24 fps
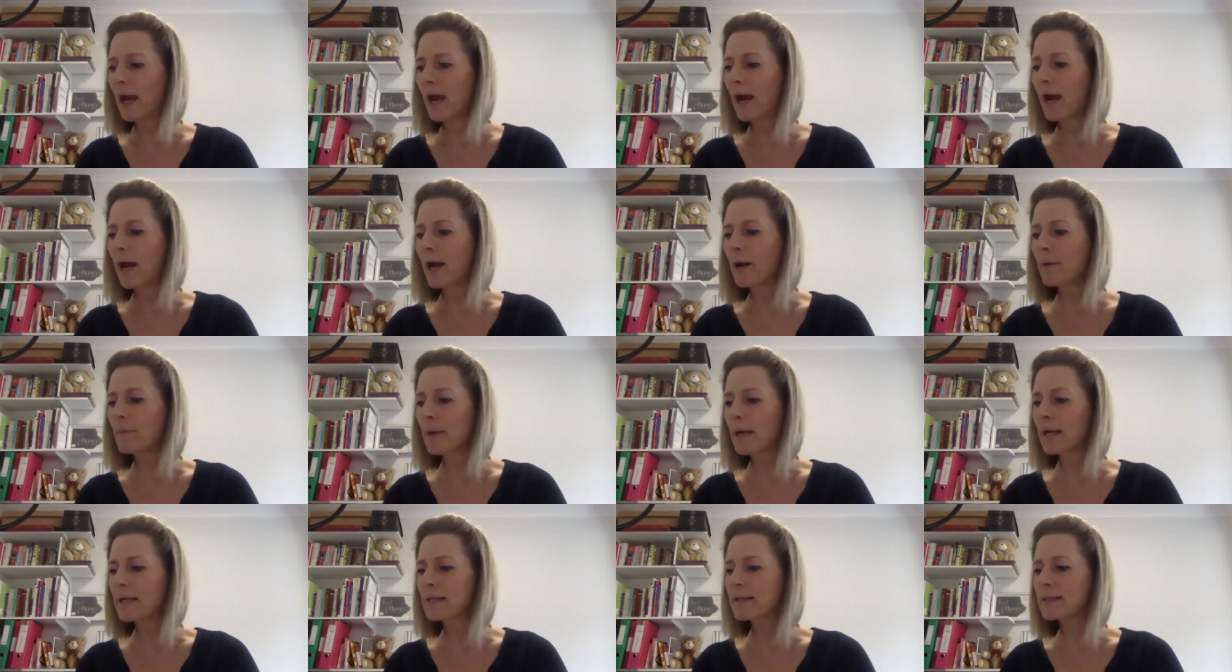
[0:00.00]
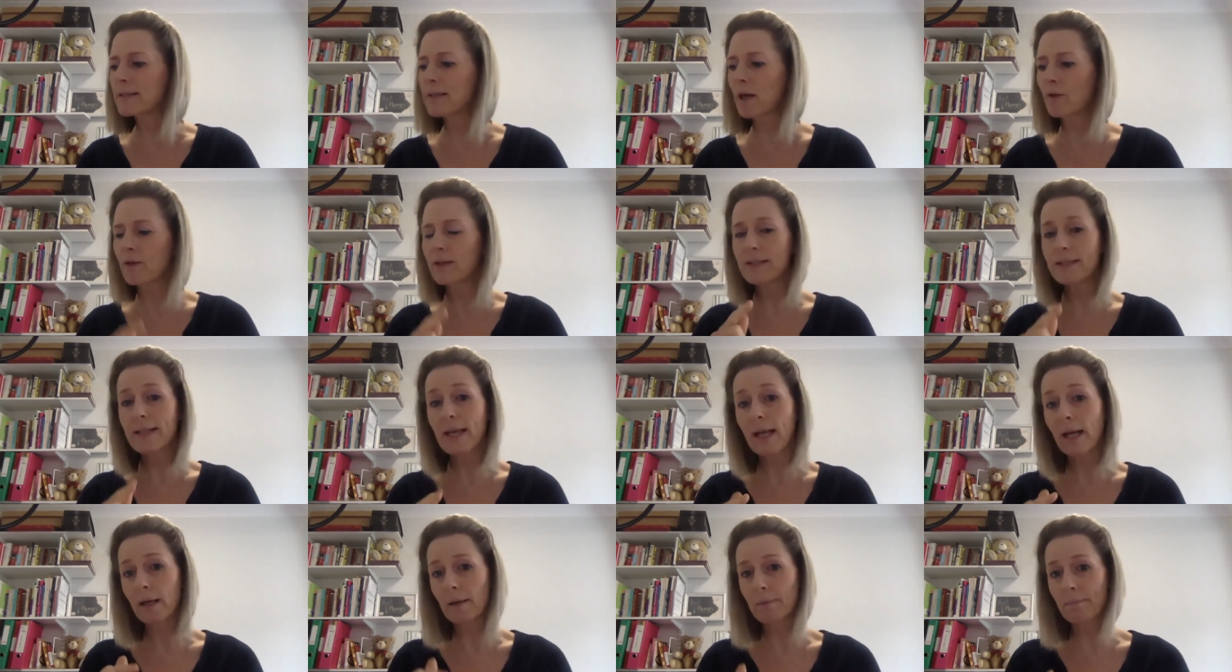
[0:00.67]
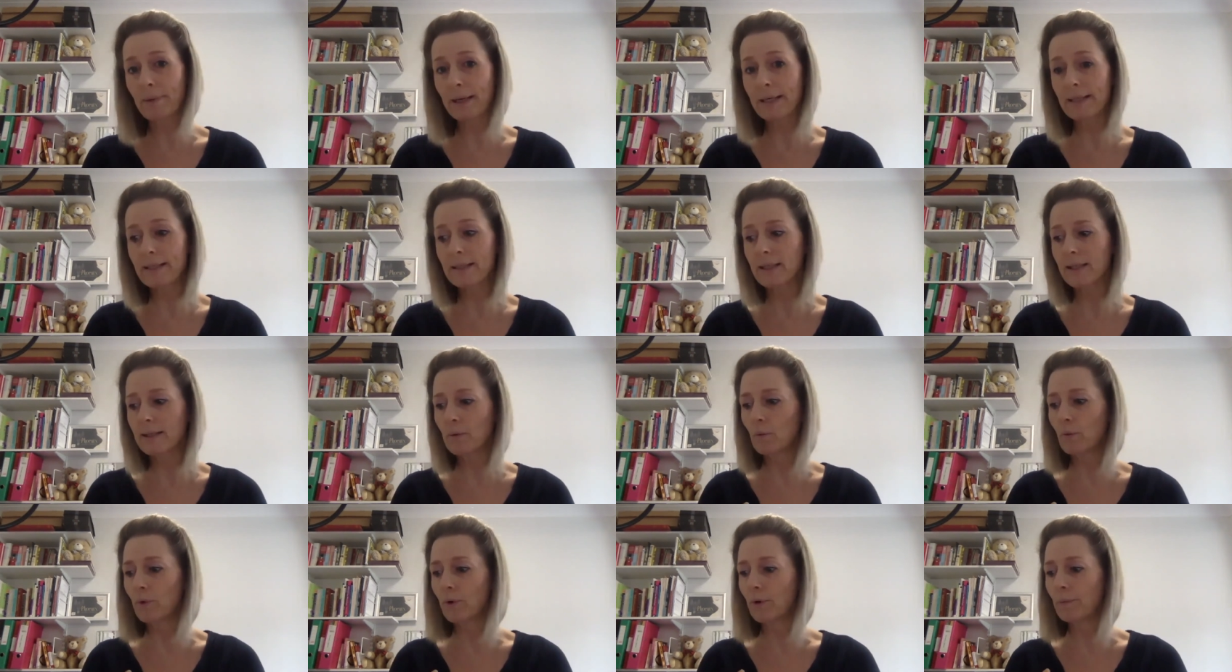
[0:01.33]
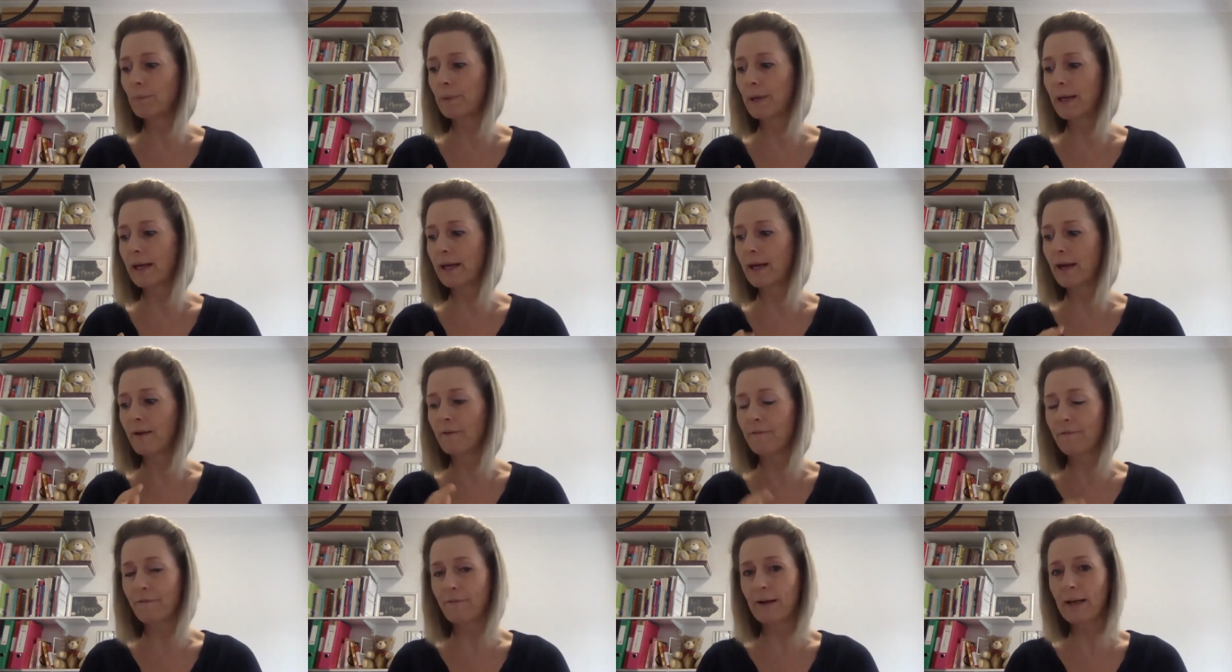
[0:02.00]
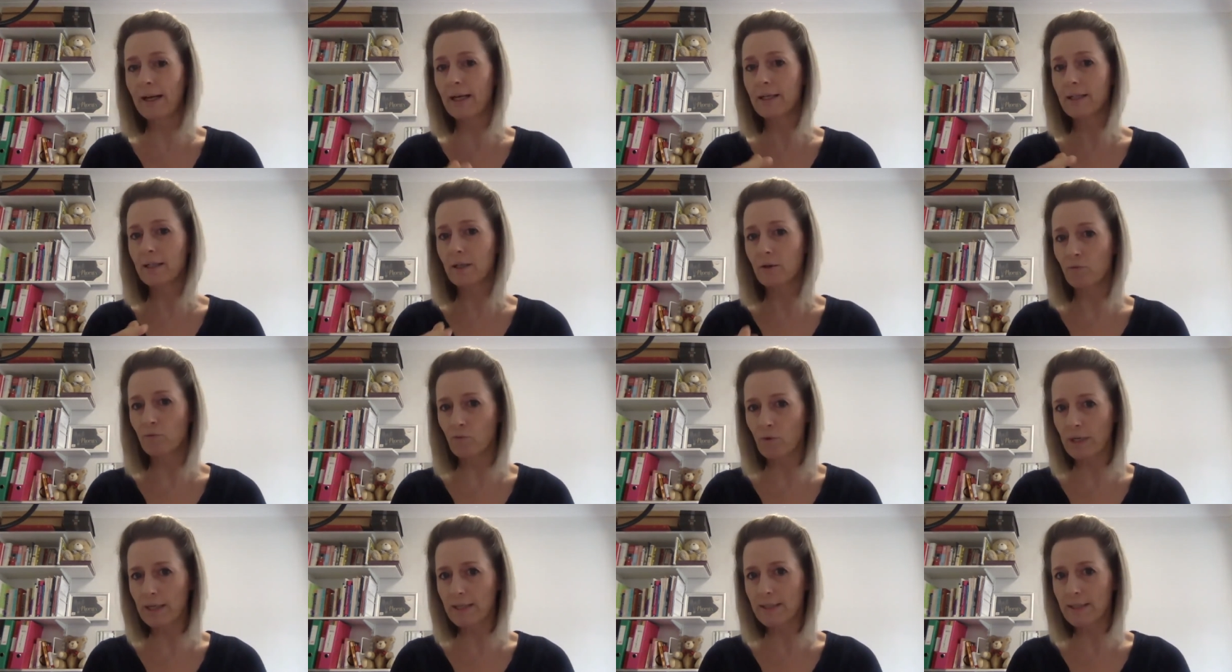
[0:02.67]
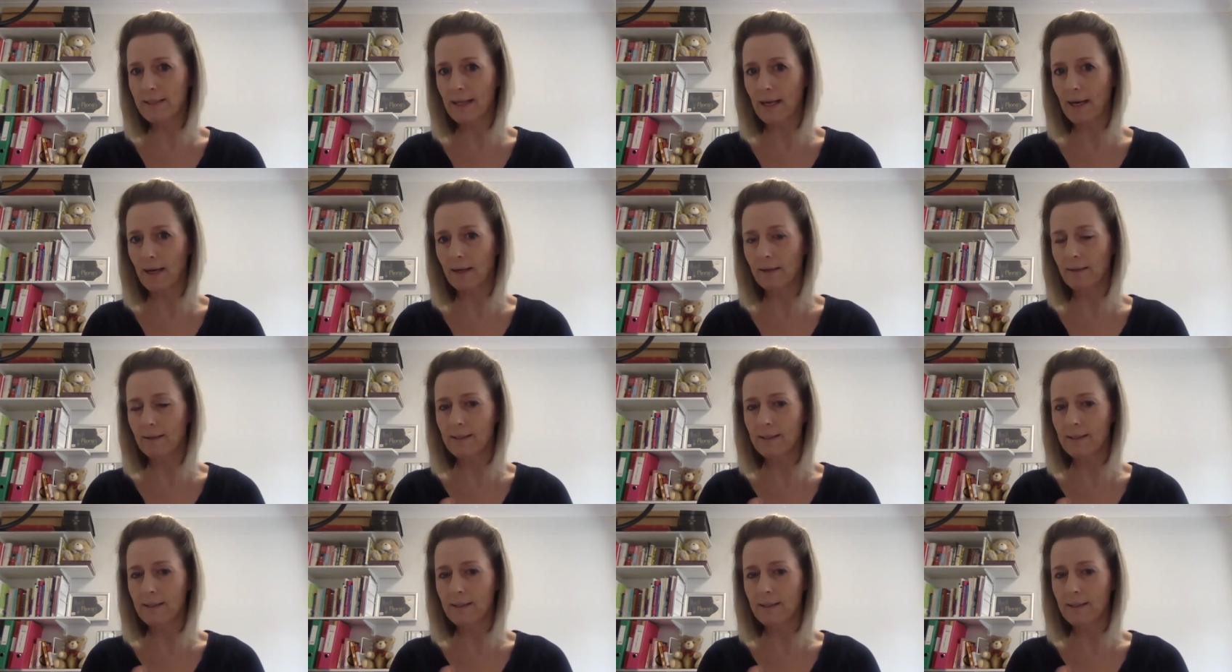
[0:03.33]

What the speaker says: And so the second button will be affiliate and reseller.